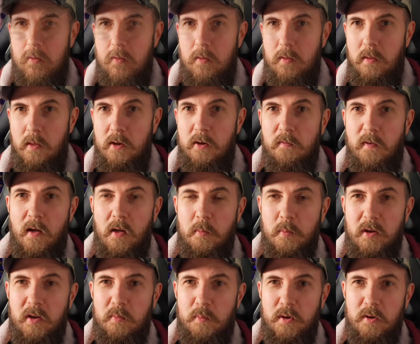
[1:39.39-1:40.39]
The
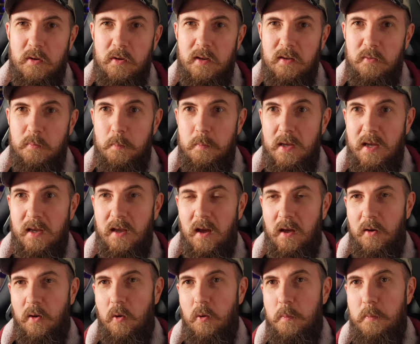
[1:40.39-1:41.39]
development community is big on
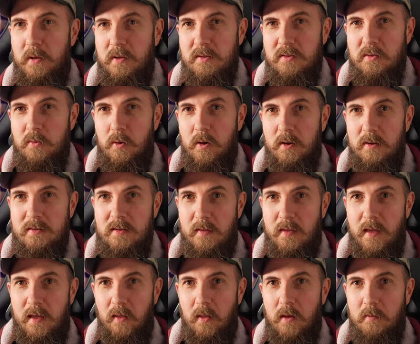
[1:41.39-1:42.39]
open source and
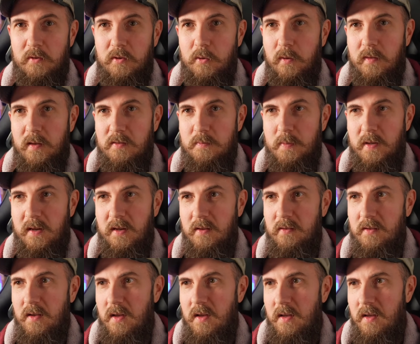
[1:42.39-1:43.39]
they love doing this because,
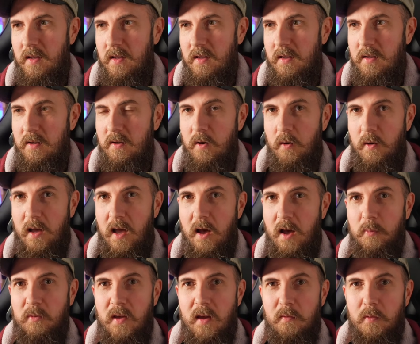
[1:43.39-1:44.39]
it
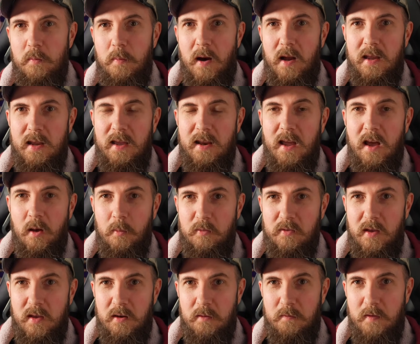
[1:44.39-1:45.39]
helps everybody and it helps
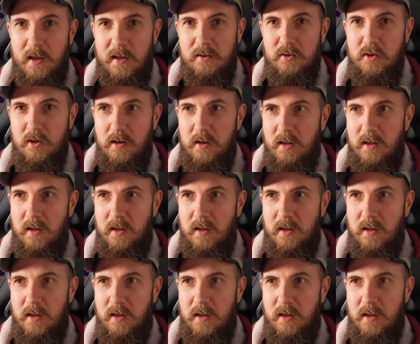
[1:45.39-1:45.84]
innovation.